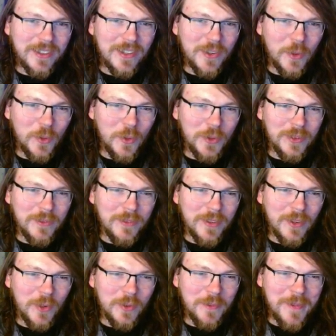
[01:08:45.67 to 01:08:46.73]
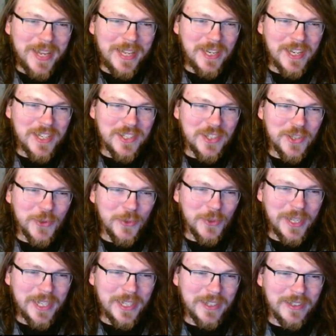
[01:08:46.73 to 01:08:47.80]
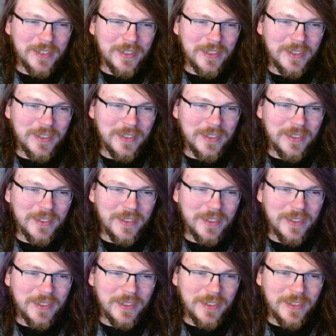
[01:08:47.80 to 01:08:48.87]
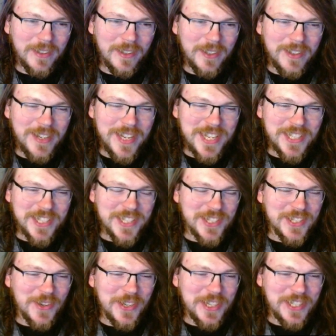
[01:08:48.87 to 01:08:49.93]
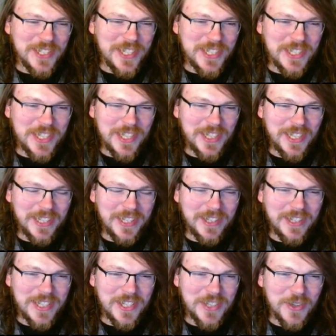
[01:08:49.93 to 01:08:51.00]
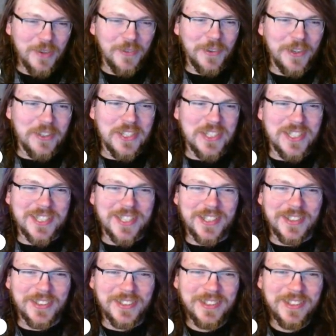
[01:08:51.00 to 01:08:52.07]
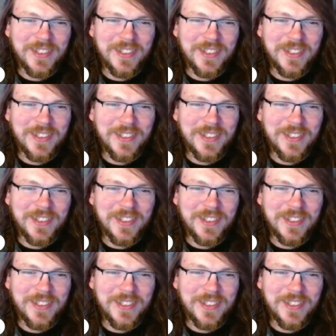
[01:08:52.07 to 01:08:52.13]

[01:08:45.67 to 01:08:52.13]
the old man and his two like nieces don't exist in like this universe. So